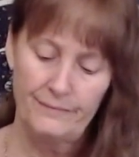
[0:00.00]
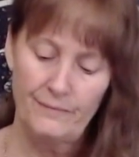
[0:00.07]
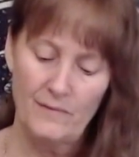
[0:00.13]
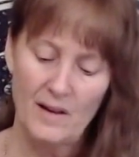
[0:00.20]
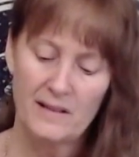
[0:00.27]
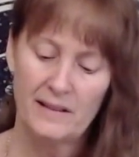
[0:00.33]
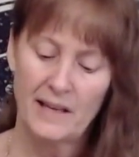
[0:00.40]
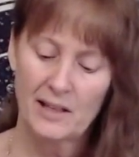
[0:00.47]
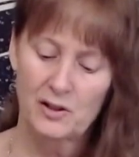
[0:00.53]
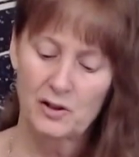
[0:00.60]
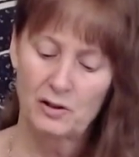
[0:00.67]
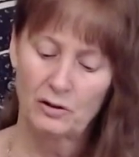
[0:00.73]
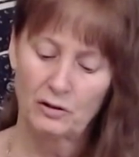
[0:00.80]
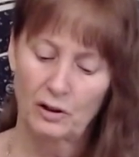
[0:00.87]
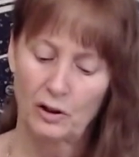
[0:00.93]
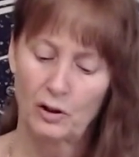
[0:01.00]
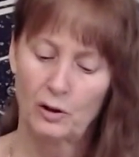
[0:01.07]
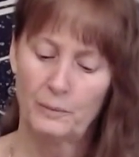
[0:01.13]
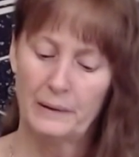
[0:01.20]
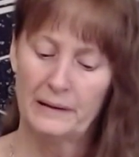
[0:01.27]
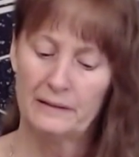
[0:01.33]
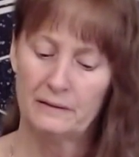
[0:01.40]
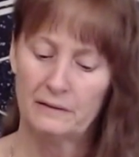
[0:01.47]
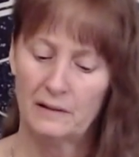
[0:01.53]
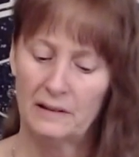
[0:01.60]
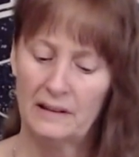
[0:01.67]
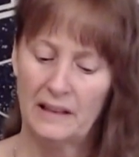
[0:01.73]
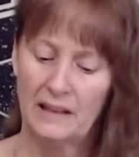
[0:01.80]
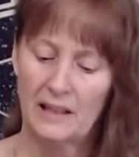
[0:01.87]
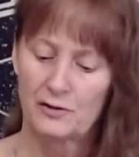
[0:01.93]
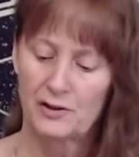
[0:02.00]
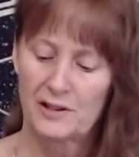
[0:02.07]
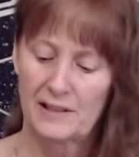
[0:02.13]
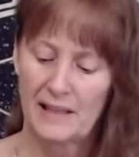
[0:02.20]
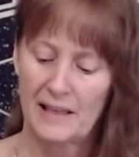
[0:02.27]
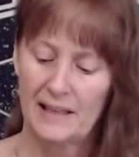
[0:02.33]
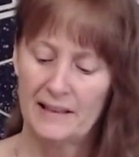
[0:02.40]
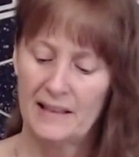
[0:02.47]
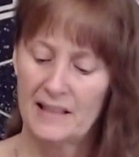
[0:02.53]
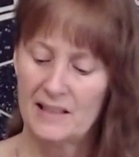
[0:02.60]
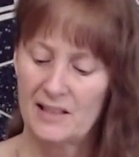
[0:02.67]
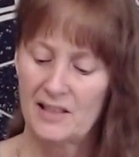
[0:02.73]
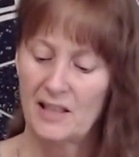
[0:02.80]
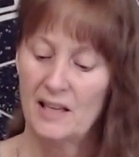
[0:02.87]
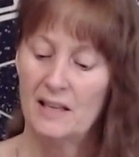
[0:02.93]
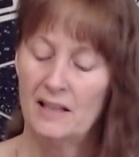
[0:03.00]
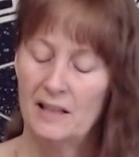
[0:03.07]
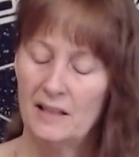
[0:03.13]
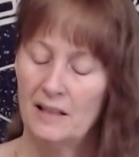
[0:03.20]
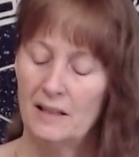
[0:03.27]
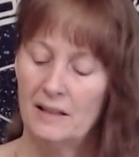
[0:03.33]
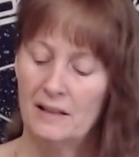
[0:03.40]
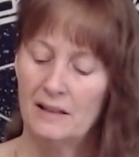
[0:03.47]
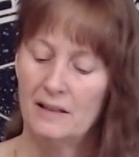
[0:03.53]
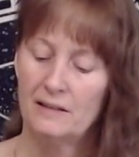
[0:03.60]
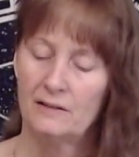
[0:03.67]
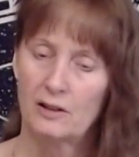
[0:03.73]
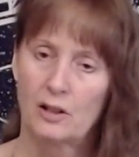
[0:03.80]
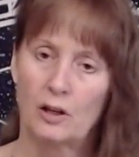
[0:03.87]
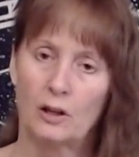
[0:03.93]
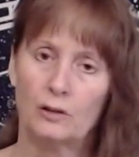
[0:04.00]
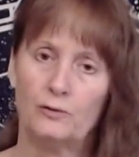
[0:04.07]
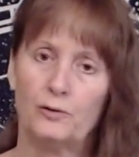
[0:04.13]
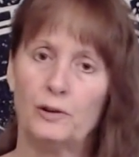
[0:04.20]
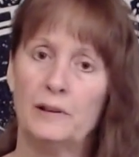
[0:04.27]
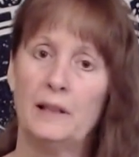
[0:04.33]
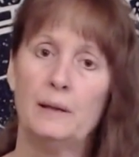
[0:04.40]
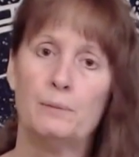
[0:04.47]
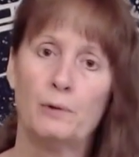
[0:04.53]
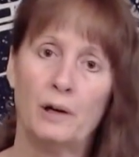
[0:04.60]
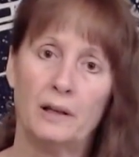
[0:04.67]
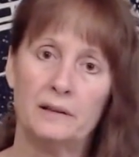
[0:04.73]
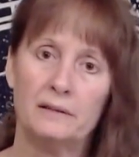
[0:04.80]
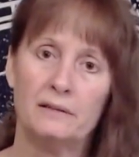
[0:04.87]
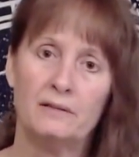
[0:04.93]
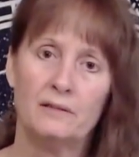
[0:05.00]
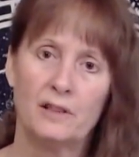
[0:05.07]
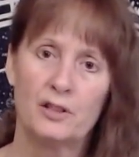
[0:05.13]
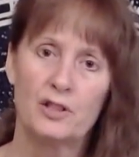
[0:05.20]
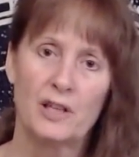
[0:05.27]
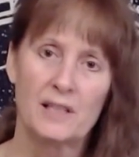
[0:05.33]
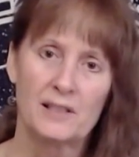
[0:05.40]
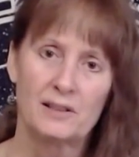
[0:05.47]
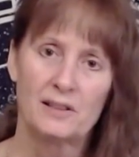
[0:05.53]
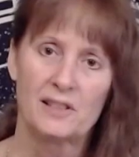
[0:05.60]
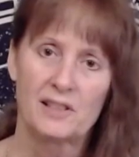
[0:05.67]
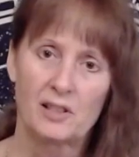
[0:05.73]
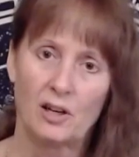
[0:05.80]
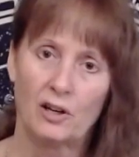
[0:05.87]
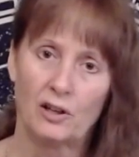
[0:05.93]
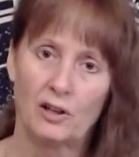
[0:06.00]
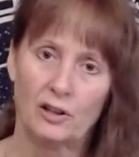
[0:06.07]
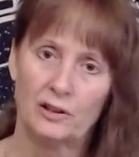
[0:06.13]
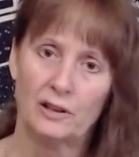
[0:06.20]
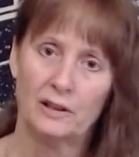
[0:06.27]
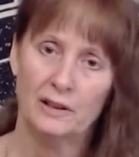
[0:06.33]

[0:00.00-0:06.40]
Next to the Hermit on the other side is the card for Libra, the Justice card.